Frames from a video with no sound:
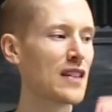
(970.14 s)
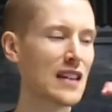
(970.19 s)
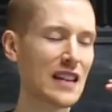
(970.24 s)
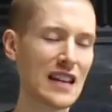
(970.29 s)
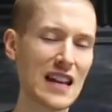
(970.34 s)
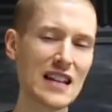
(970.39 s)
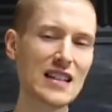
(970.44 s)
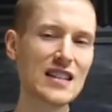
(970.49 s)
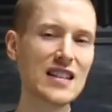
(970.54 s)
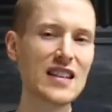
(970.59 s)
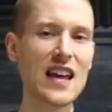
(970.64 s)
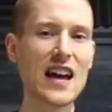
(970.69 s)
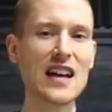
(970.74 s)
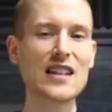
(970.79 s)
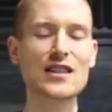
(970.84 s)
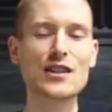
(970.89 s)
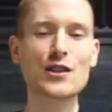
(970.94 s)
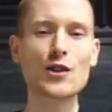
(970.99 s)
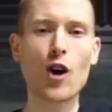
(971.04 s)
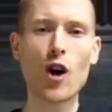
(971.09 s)
Get to
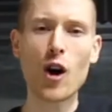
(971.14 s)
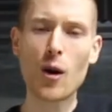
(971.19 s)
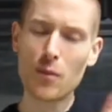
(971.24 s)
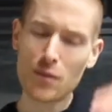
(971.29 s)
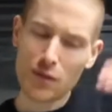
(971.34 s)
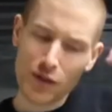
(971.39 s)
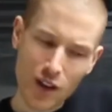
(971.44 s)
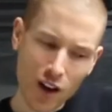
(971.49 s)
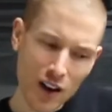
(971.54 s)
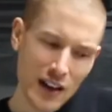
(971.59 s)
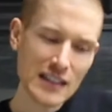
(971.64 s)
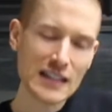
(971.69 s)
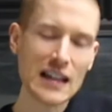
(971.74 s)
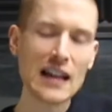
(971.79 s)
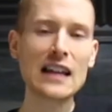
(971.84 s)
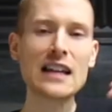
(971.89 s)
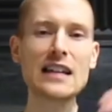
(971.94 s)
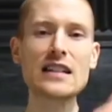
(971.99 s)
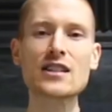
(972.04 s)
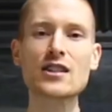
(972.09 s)
that stop, nice
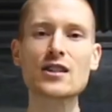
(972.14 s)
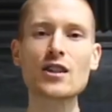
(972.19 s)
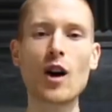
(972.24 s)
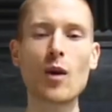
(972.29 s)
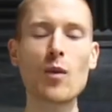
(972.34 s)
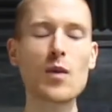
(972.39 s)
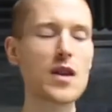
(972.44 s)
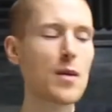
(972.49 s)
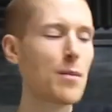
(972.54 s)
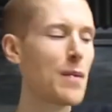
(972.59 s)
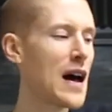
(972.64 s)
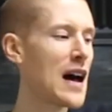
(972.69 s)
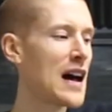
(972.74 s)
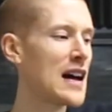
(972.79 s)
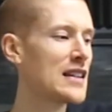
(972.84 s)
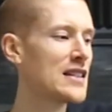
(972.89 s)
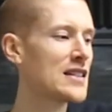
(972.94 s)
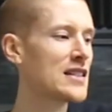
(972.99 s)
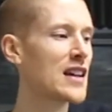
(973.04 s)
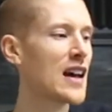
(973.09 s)
clean stop with a
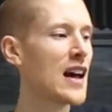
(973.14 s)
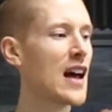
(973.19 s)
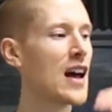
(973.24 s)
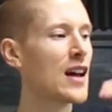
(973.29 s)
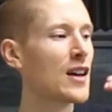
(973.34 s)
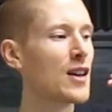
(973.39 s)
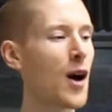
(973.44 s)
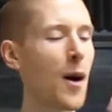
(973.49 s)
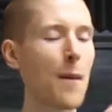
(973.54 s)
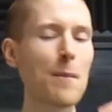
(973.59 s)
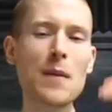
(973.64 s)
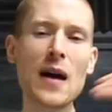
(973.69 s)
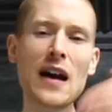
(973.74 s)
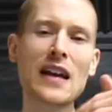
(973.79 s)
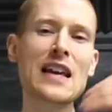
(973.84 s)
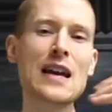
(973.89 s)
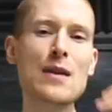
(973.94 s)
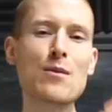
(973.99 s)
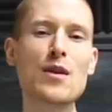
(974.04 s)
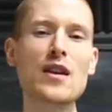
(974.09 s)
band. Come
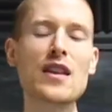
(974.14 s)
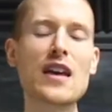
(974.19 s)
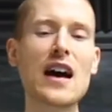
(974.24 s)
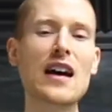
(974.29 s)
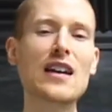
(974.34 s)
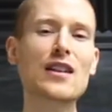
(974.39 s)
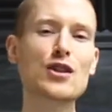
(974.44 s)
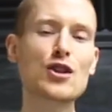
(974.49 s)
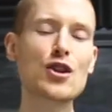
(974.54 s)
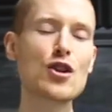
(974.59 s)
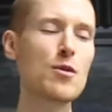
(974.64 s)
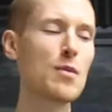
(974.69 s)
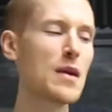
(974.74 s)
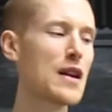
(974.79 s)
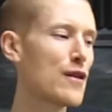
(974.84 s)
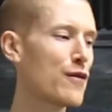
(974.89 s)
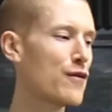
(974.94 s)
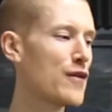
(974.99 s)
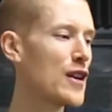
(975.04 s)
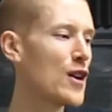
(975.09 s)
back in with that
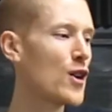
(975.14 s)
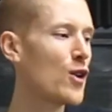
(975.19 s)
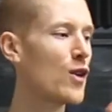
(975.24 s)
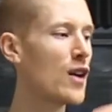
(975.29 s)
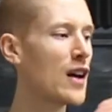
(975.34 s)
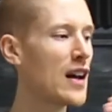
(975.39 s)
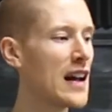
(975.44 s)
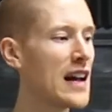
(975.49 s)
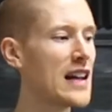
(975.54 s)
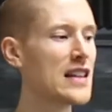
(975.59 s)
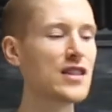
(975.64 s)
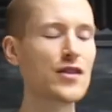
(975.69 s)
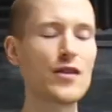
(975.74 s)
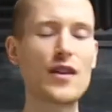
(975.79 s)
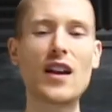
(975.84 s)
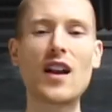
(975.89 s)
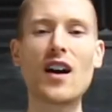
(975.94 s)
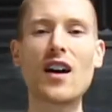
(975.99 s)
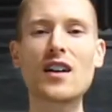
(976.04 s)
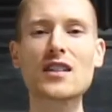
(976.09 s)
2-beat fill into
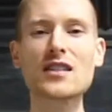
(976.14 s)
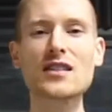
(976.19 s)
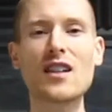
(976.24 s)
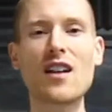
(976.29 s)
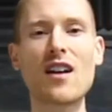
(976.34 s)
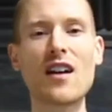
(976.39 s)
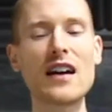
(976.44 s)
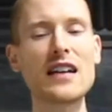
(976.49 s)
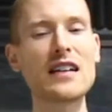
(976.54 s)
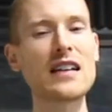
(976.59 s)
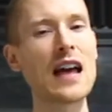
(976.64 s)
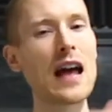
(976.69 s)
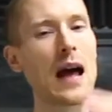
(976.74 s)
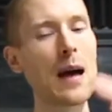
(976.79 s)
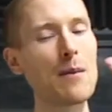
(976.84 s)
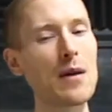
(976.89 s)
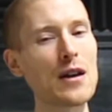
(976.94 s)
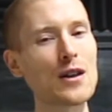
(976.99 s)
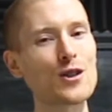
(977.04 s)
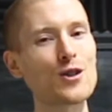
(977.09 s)
the last line
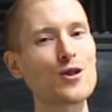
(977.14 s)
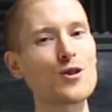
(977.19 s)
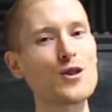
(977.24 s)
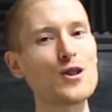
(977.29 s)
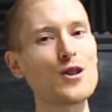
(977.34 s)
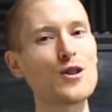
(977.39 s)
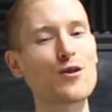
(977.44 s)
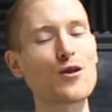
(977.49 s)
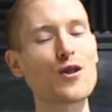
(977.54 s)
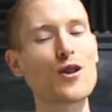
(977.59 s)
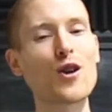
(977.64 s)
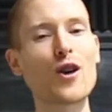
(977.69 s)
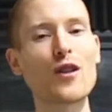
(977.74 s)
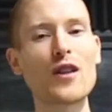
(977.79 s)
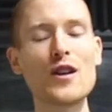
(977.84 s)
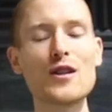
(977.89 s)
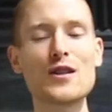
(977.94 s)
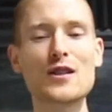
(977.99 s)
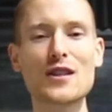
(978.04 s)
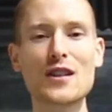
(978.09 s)
and make sure you've got
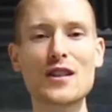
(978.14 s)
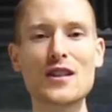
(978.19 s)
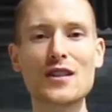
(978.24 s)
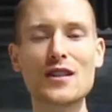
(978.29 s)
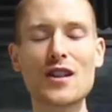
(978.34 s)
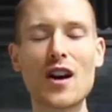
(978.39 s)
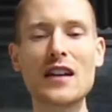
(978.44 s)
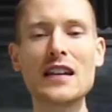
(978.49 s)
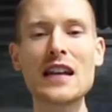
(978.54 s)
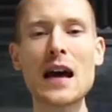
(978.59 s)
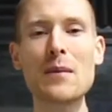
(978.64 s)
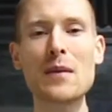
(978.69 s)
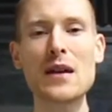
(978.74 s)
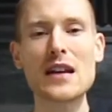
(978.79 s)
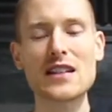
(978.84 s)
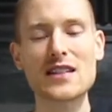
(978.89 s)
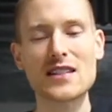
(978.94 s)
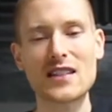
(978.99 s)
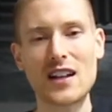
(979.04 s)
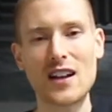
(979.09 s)
those
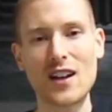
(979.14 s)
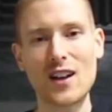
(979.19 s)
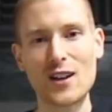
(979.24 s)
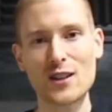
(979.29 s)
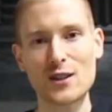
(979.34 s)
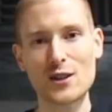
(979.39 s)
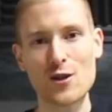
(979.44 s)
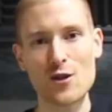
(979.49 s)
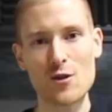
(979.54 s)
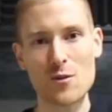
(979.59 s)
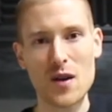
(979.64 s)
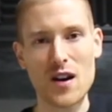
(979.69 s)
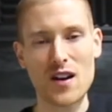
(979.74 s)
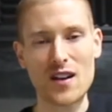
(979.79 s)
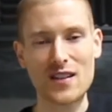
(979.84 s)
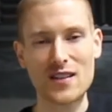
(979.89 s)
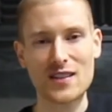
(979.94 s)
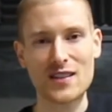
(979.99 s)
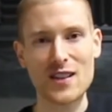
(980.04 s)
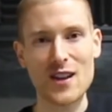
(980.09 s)
dynamics in the last 2
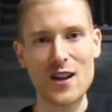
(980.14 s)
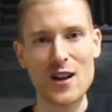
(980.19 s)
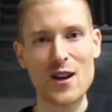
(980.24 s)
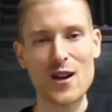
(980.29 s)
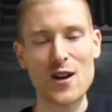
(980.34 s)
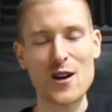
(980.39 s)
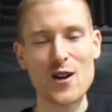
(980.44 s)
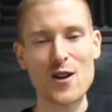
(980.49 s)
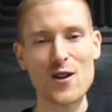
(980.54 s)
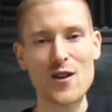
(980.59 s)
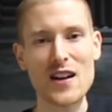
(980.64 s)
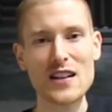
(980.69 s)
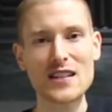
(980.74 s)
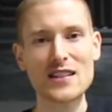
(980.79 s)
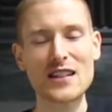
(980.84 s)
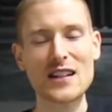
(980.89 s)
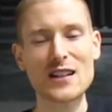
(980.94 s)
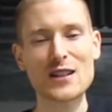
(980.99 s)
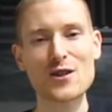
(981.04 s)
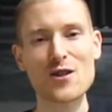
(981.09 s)
bars. Alright,
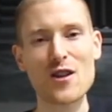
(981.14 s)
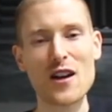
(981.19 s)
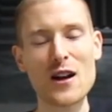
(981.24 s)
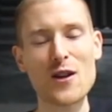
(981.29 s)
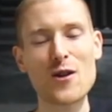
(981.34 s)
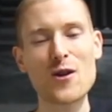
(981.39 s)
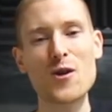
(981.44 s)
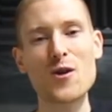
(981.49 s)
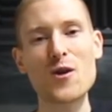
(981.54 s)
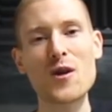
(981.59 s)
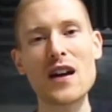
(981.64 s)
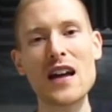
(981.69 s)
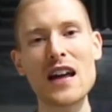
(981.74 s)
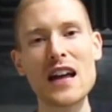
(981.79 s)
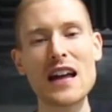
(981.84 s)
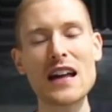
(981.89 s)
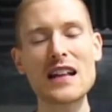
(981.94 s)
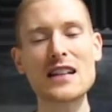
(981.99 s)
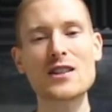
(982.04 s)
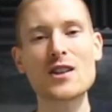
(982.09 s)
so let's try it all
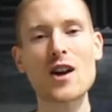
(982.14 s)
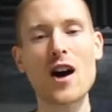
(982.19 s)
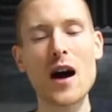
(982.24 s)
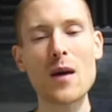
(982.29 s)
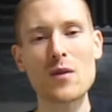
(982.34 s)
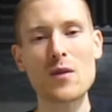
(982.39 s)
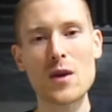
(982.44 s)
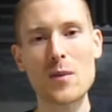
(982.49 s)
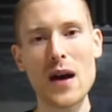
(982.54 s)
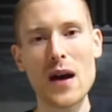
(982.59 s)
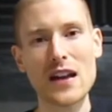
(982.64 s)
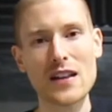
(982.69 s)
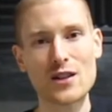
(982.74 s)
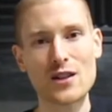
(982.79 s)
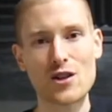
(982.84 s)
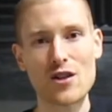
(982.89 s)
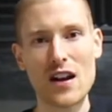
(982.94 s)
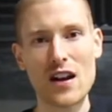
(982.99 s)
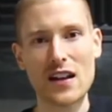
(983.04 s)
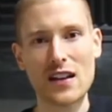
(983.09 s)
in time with the backing
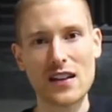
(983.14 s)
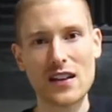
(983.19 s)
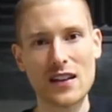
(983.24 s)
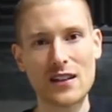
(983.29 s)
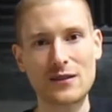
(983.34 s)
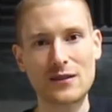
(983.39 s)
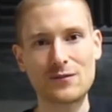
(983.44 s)
track.